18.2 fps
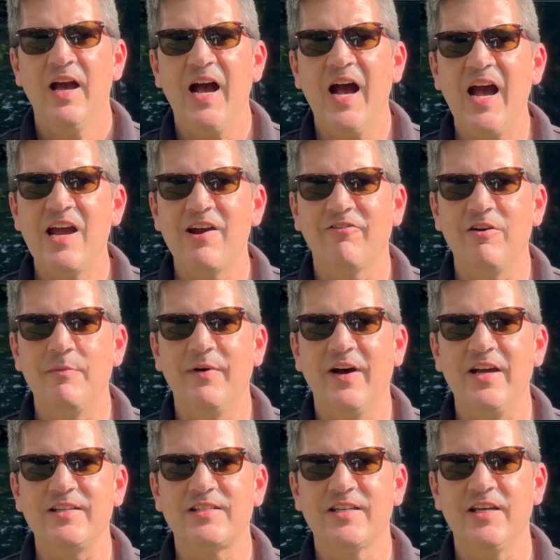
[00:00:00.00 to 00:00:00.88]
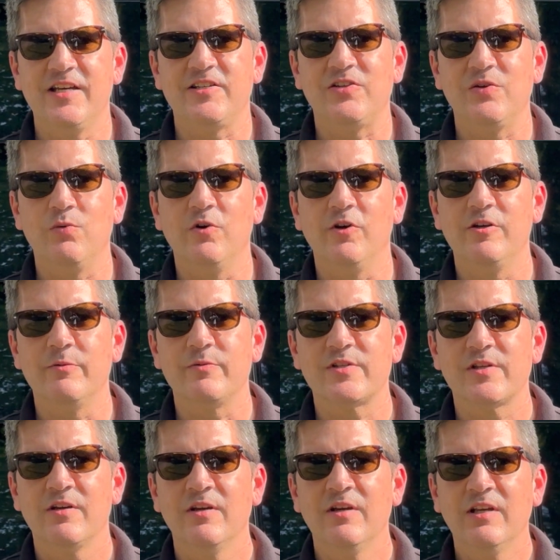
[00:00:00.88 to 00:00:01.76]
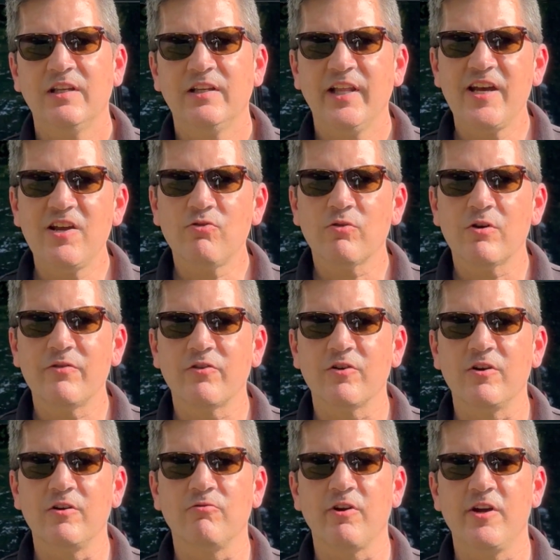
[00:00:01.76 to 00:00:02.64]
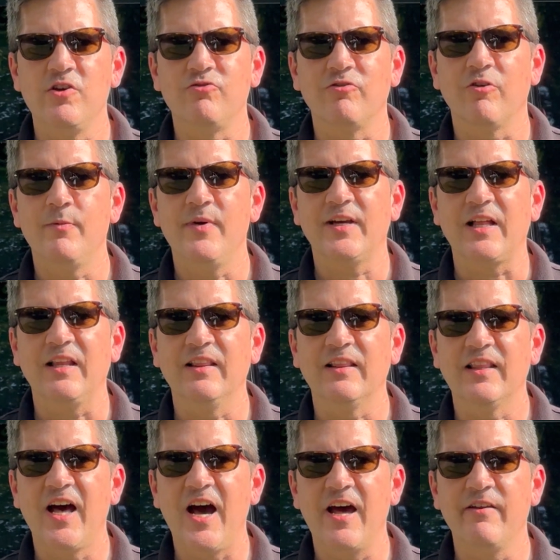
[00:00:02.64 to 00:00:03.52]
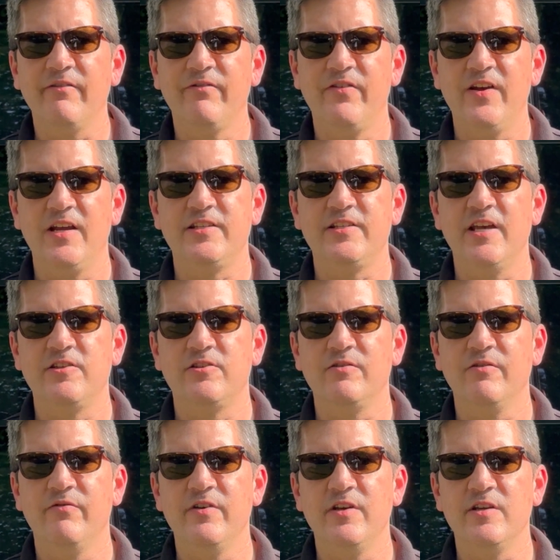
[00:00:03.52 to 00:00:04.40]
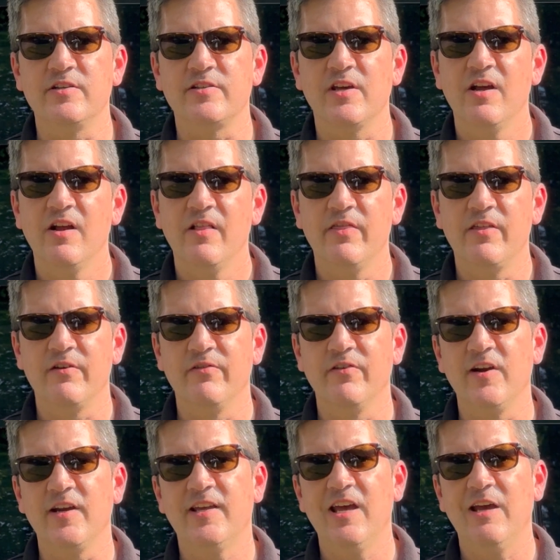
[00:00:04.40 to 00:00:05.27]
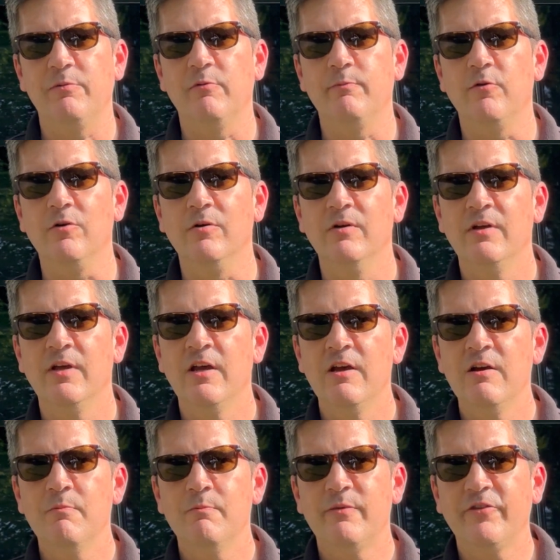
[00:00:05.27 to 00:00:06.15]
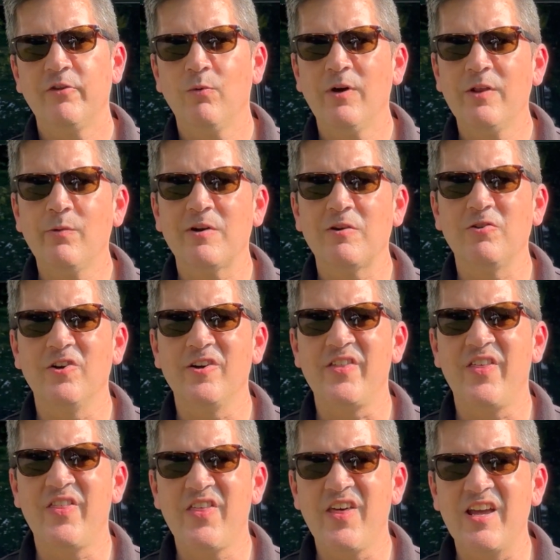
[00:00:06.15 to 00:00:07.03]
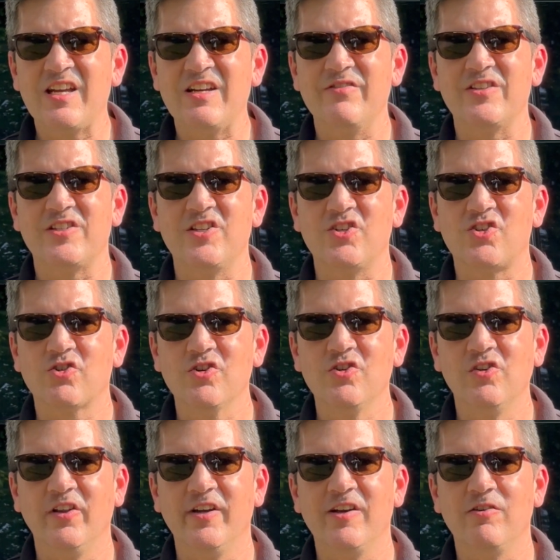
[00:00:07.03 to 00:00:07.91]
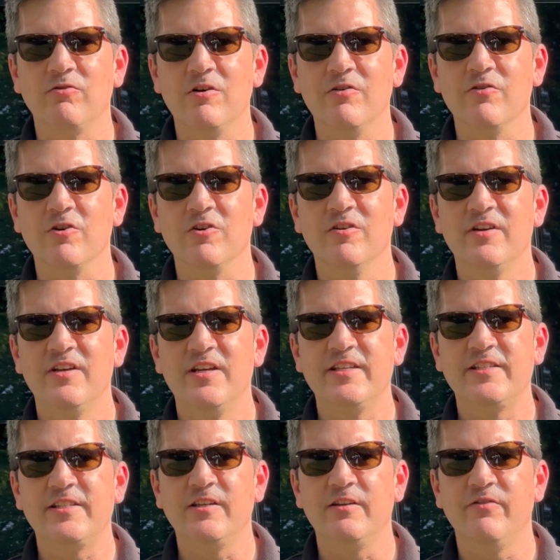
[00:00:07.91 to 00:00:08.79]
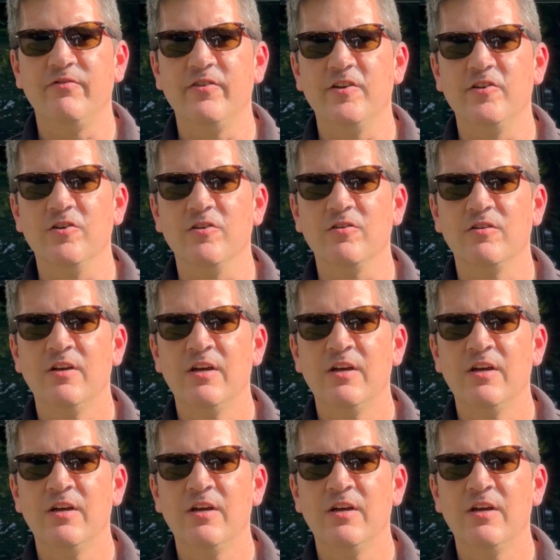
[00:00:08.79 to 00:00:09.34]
Hi everybody, it's Casey Williams. Land Rover and Range Rover make a lot of fancy SUVs that are very capable. But the one that we really think of as the true Land Rover is the Defender.